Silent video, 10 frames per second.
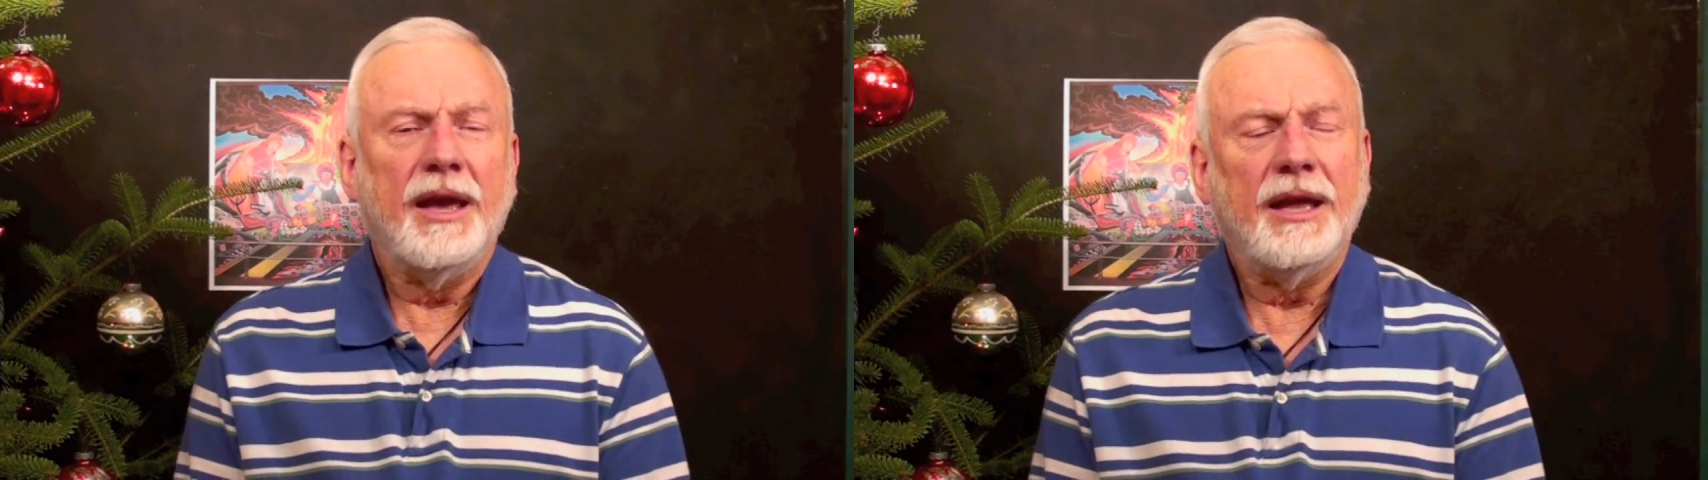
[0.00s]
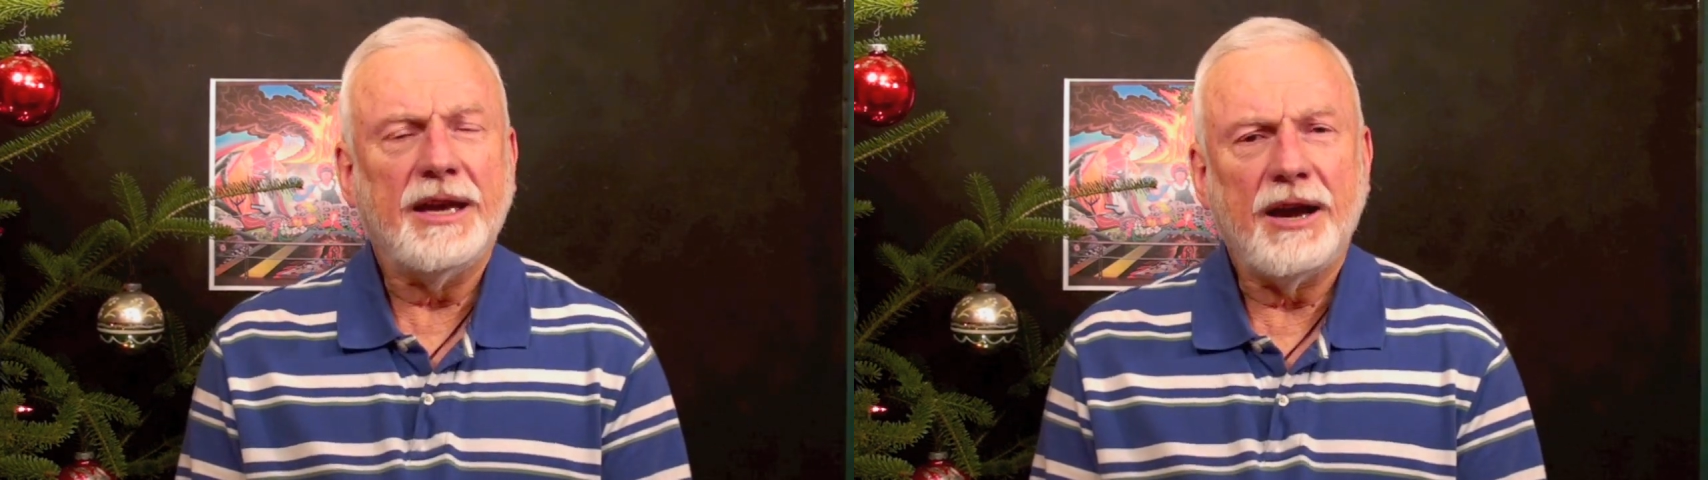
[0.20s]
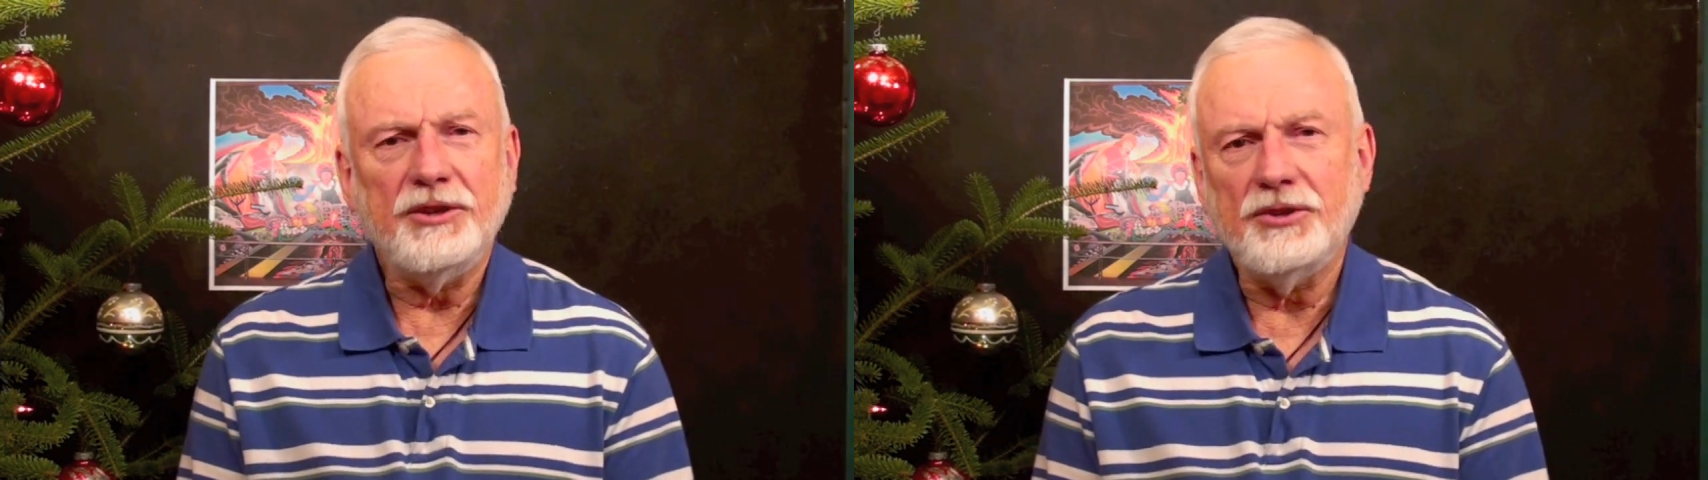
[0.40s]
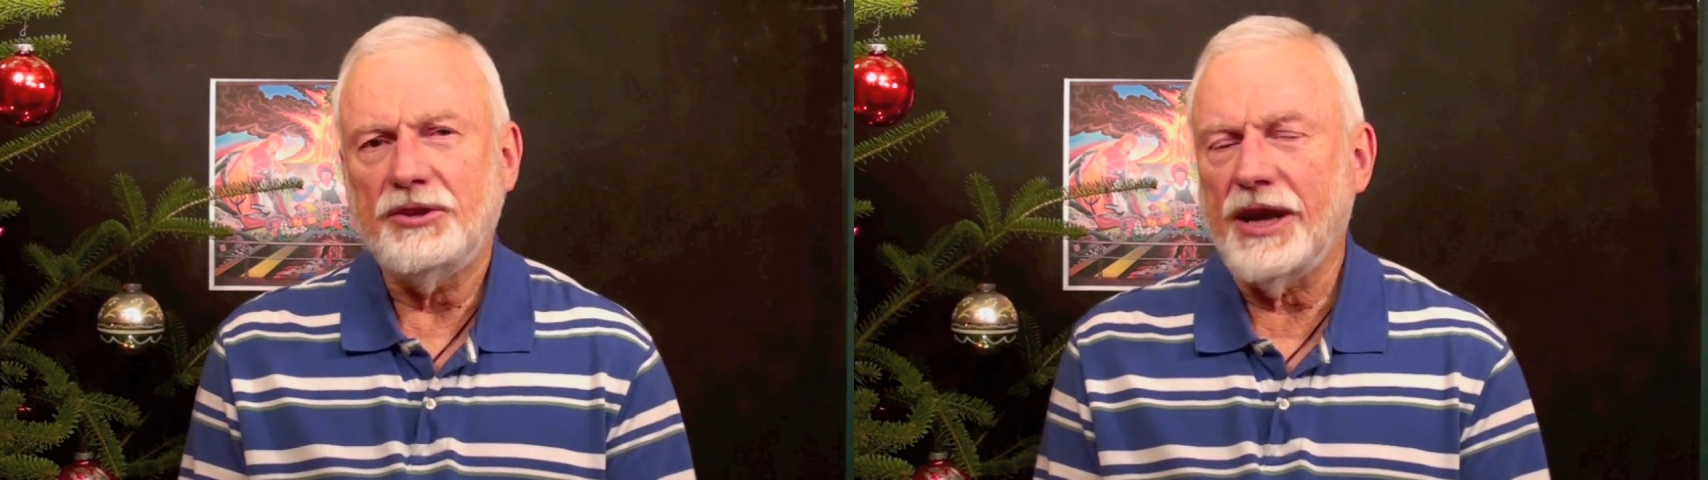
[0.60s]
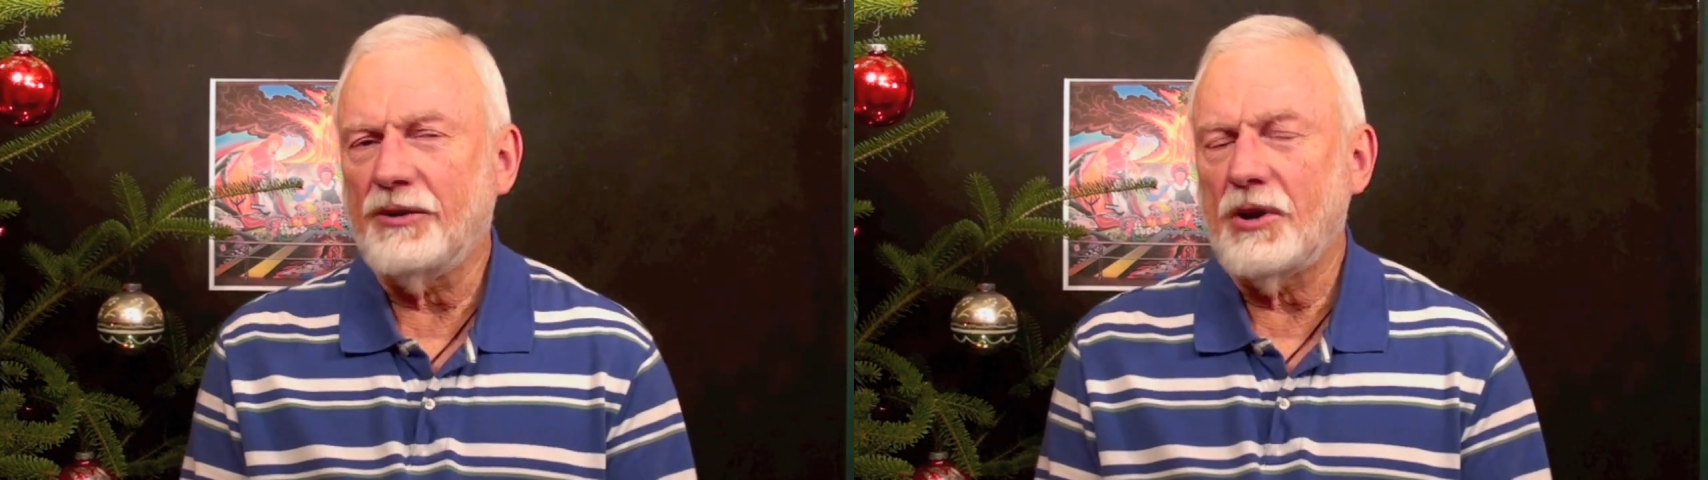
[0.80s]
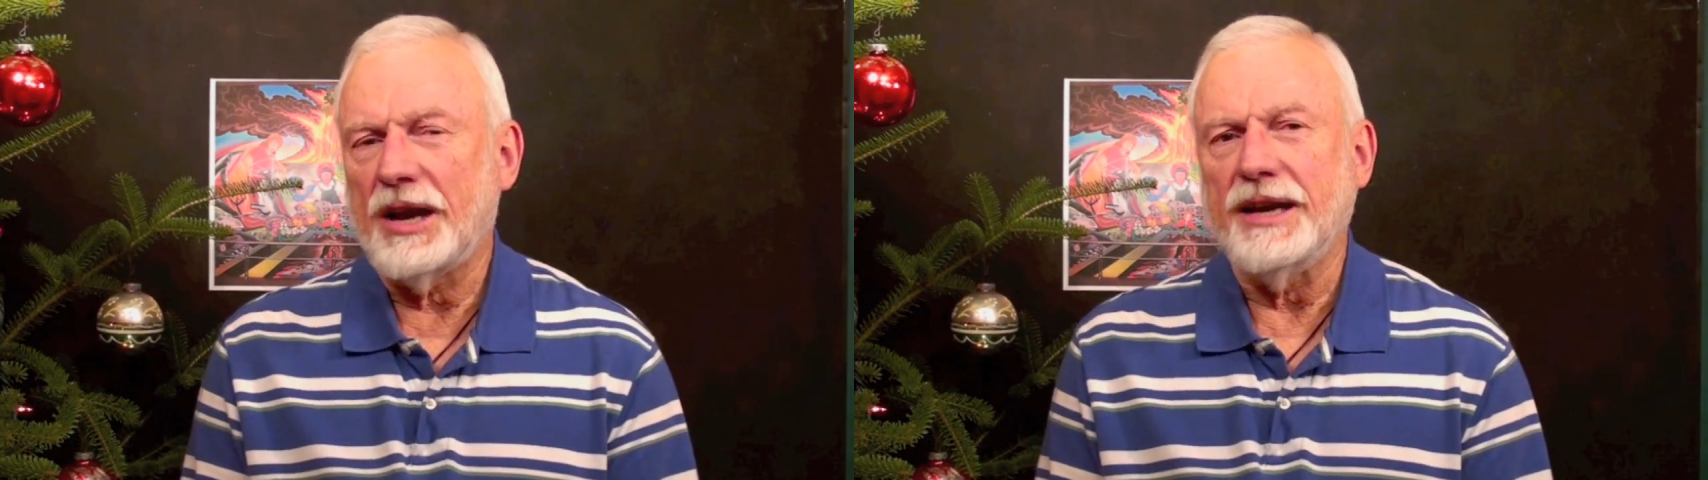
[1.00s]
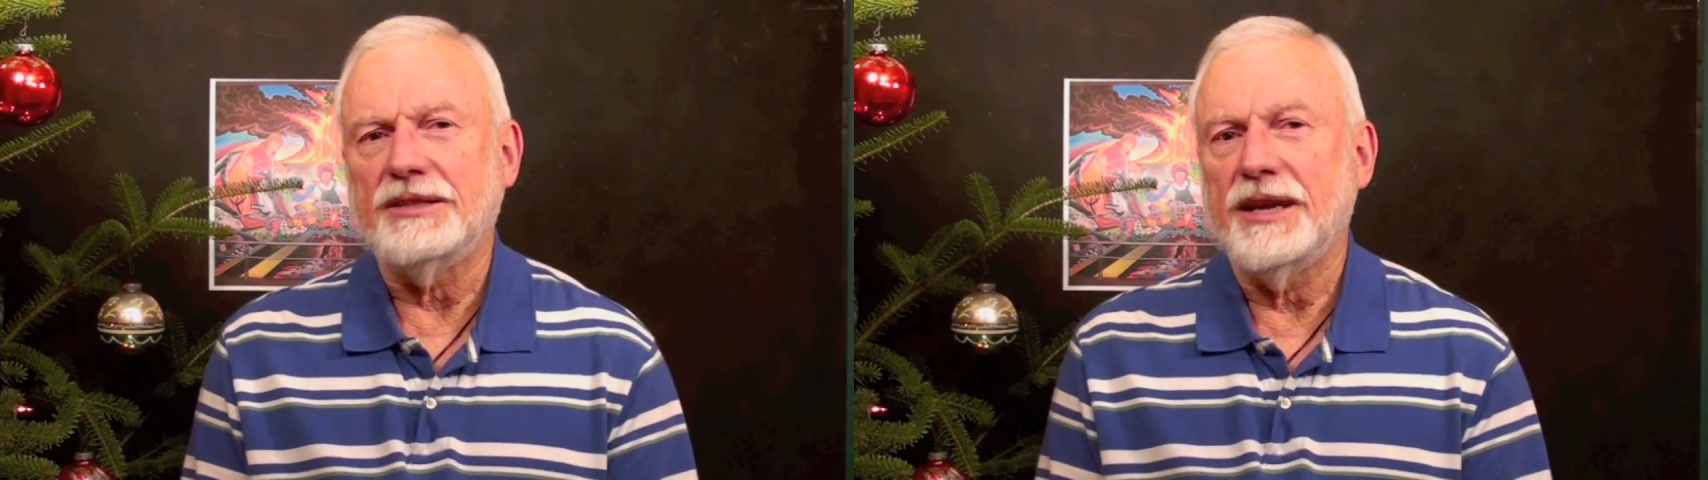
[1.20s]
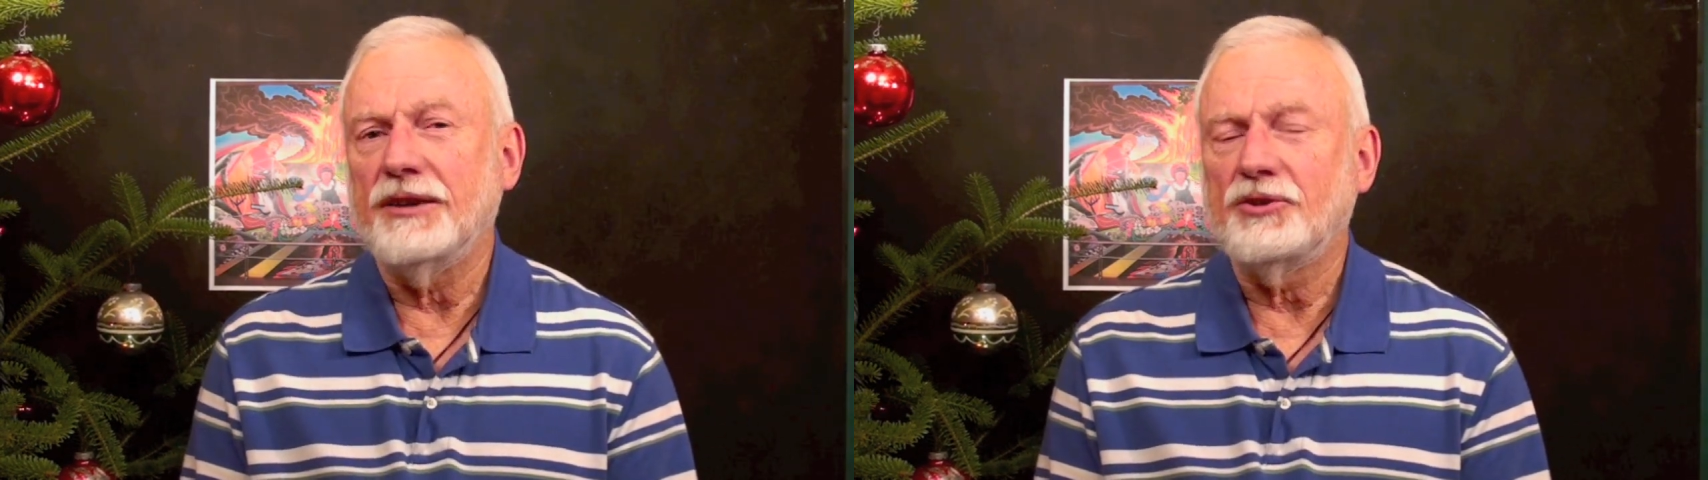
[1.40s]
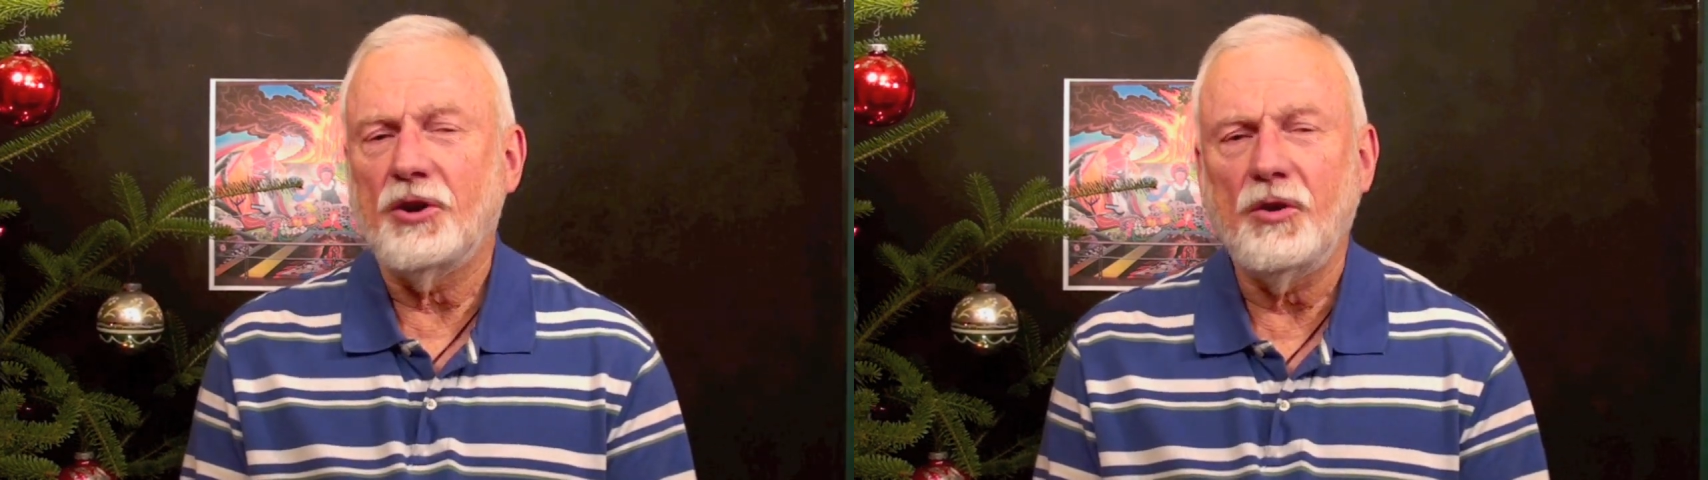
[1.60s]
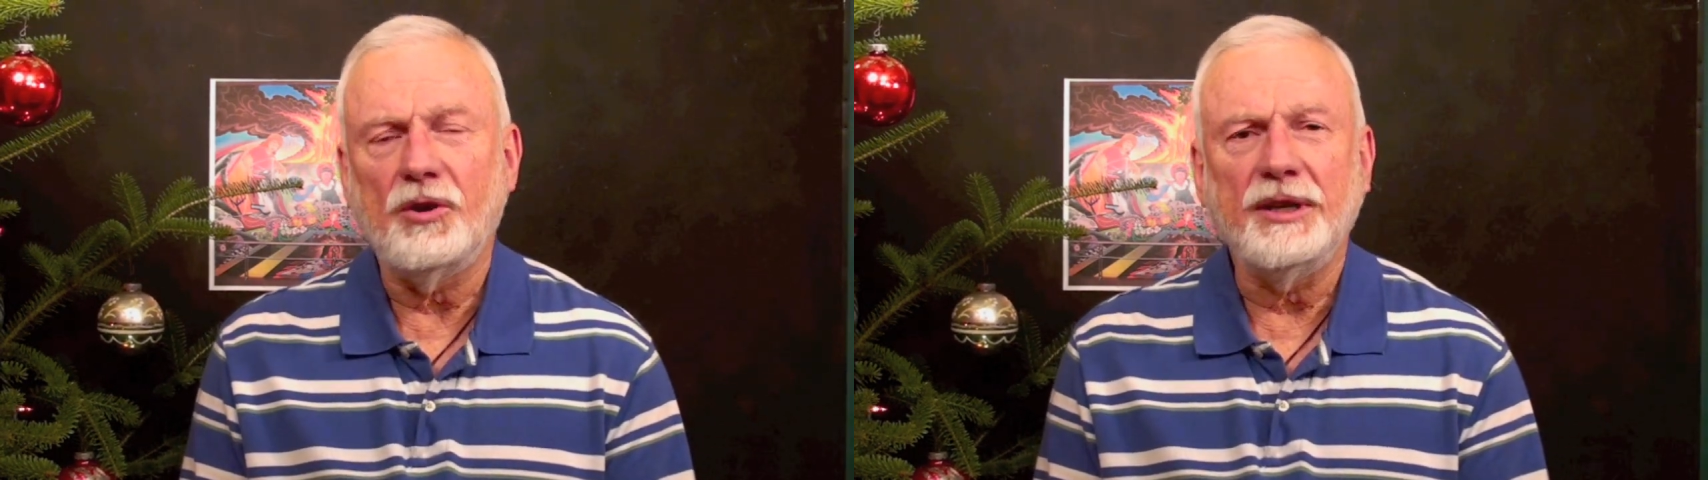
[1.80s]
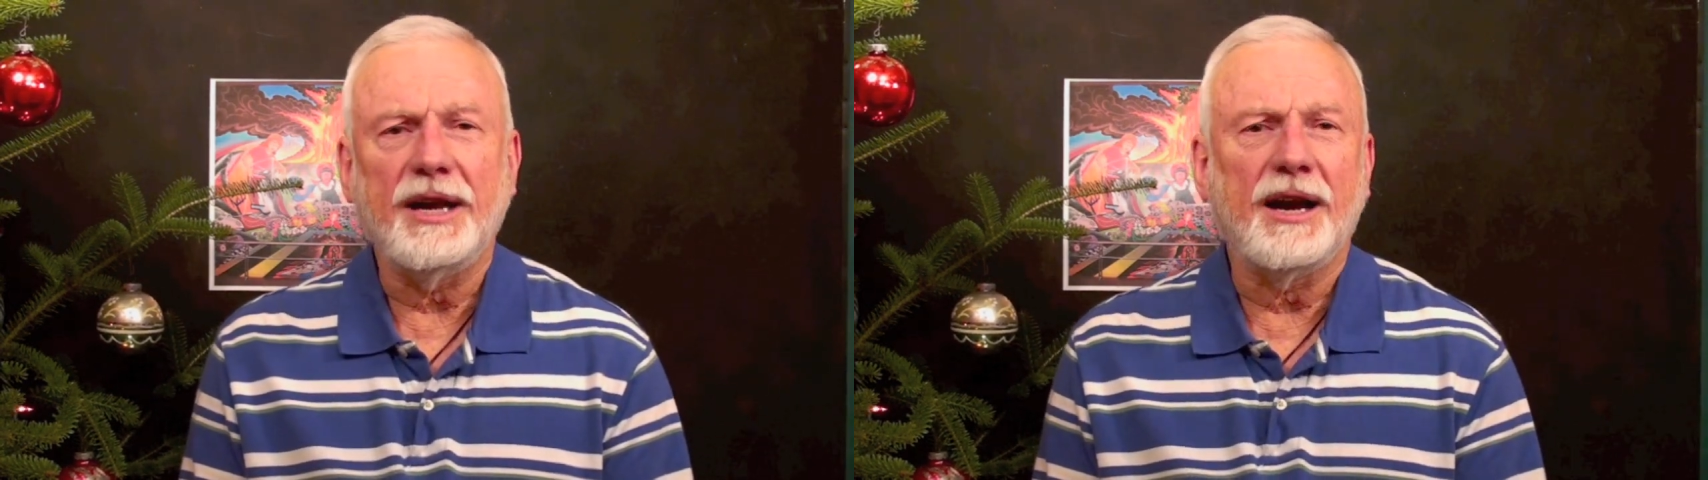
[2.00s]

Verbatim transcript: and now you take what I said totally